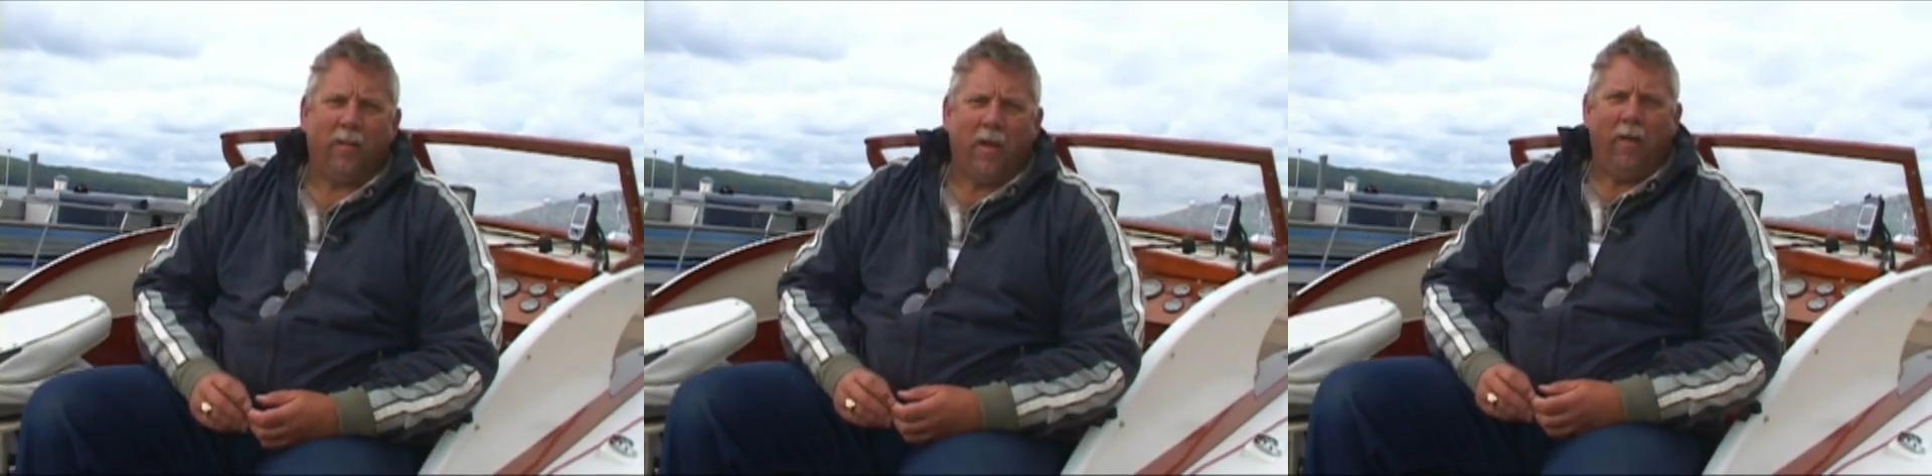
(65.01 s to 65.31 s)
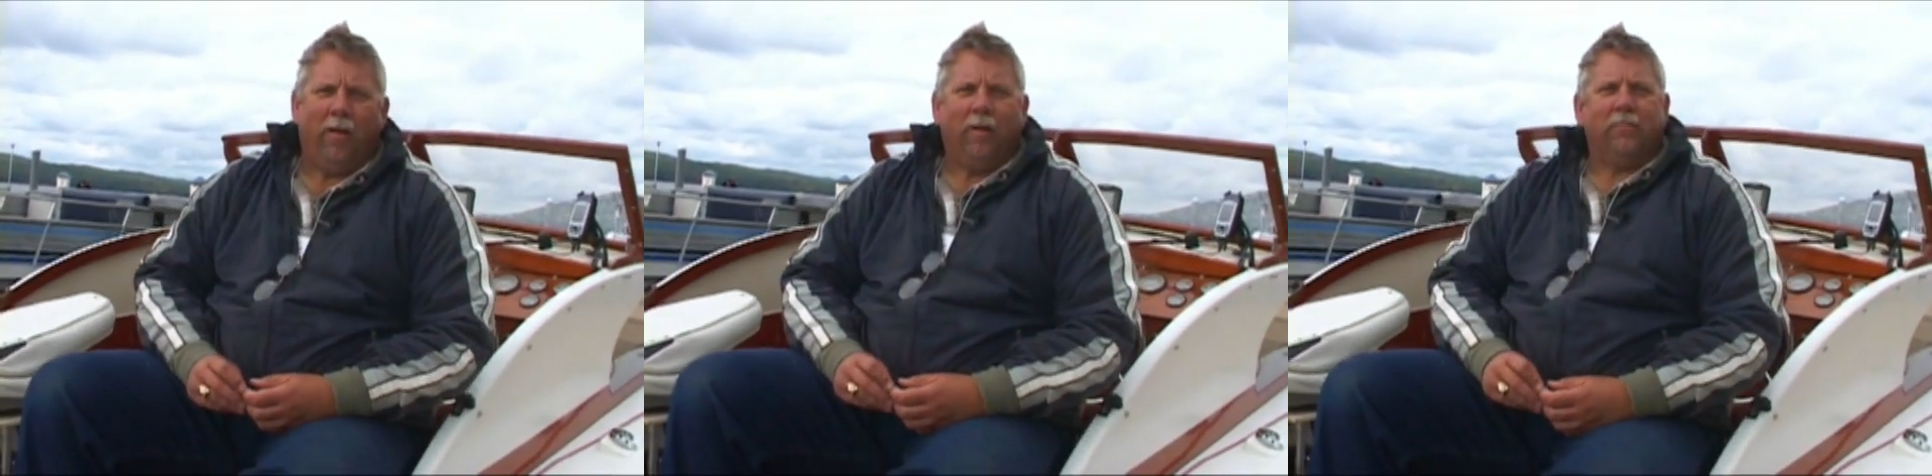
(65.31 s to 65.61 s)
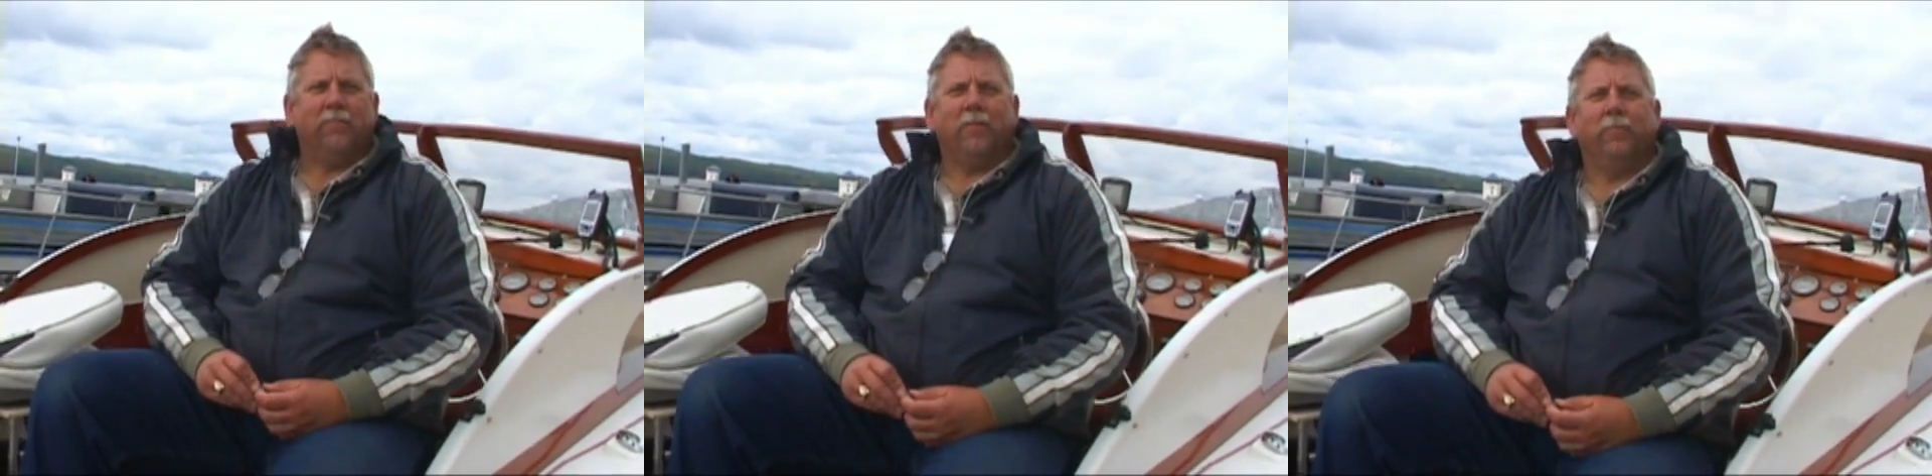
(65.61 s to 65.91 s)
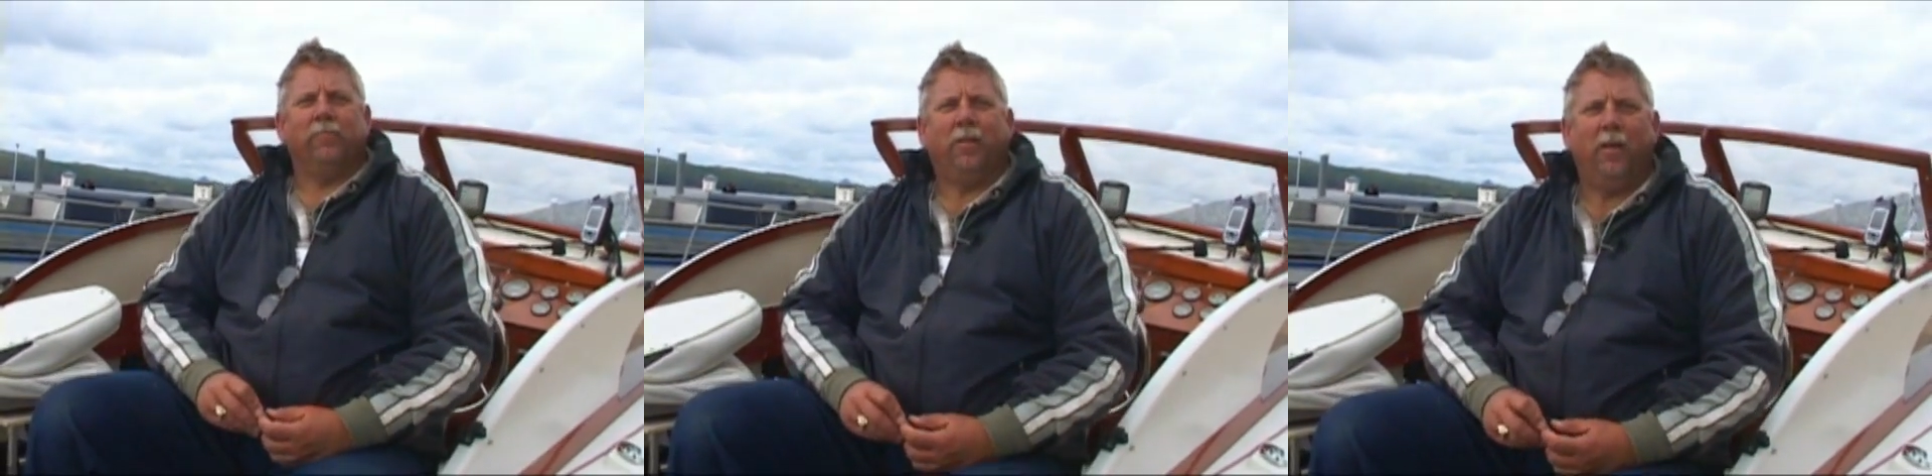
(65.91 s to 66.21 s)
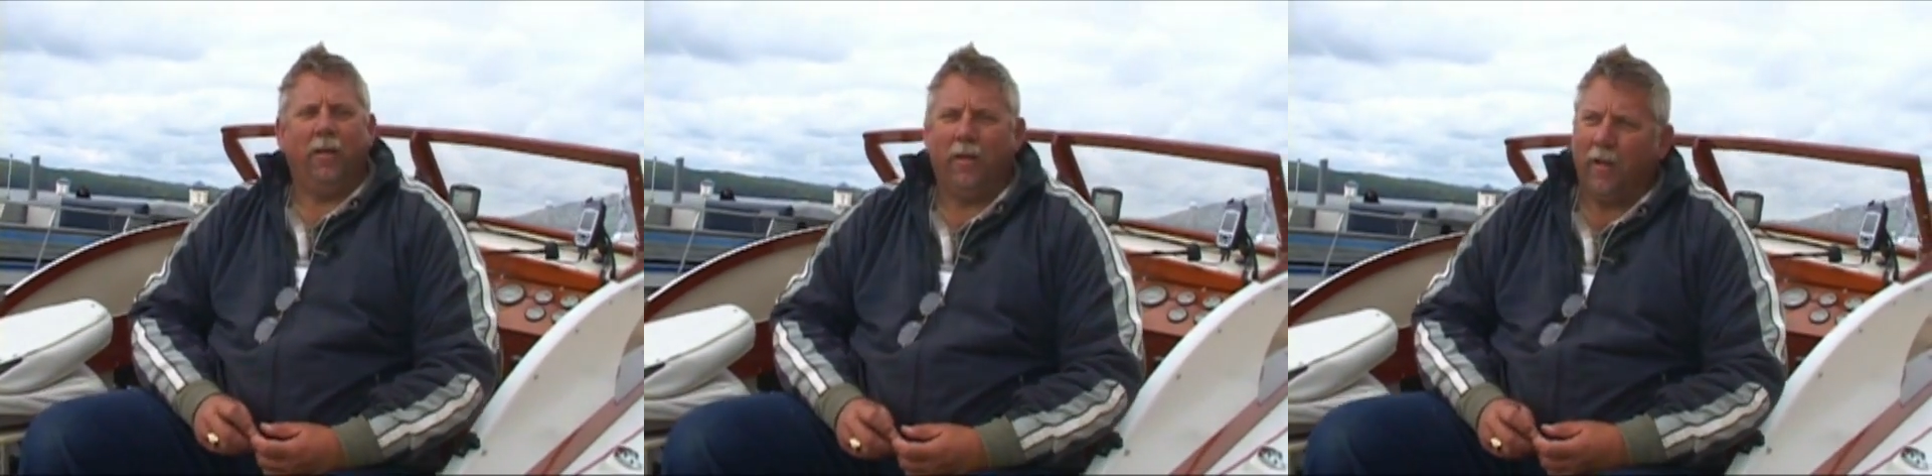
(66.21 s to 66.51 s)
catalog since I was a
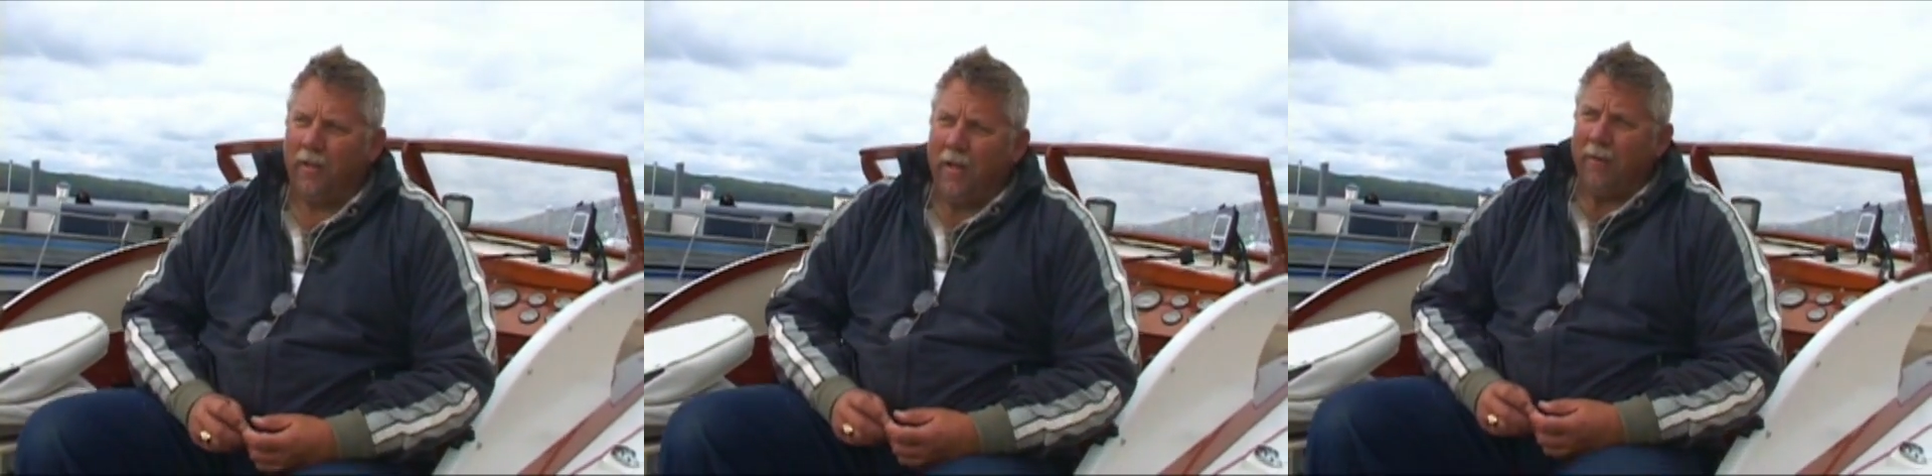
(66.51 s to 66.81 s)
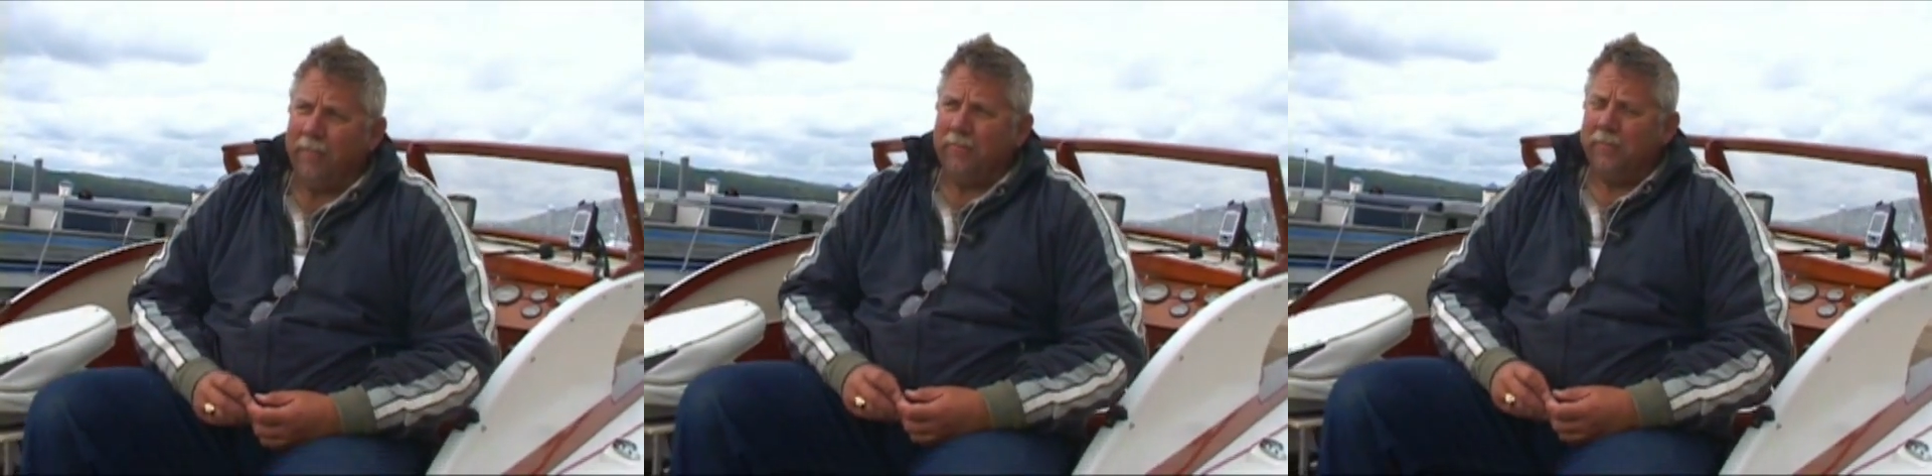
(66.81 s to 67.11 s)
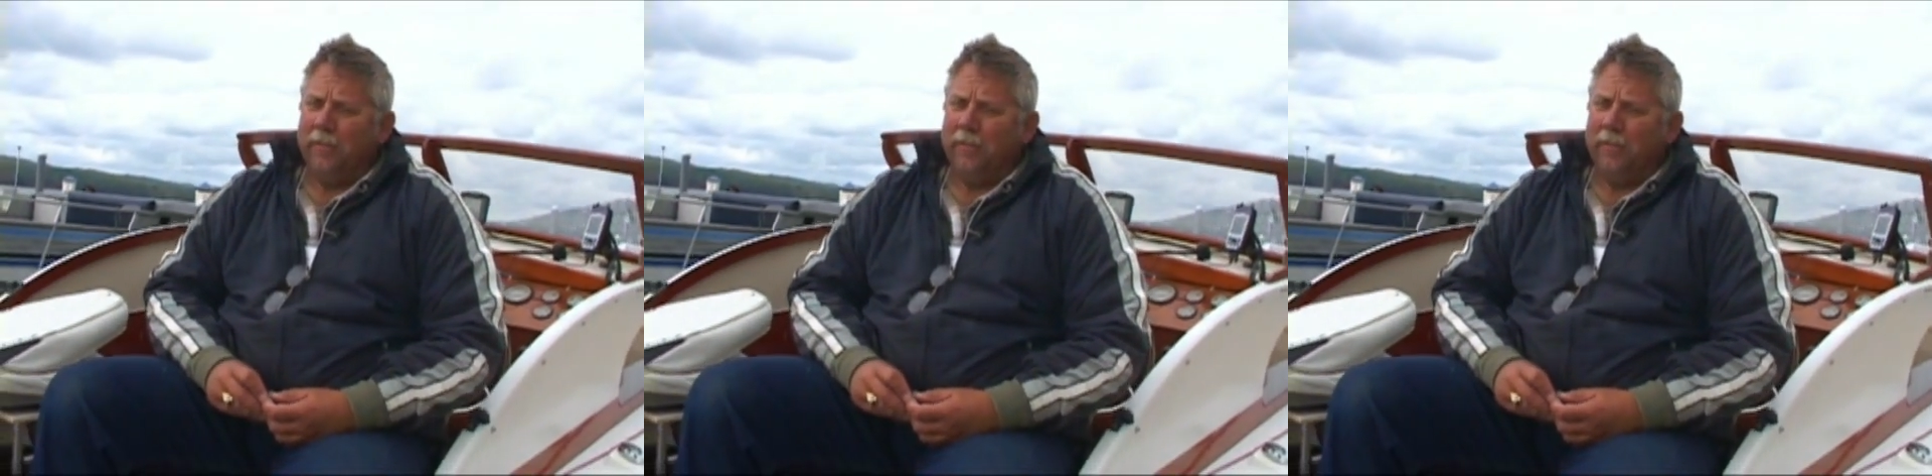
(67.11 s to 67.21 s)
kid, like a lot of us.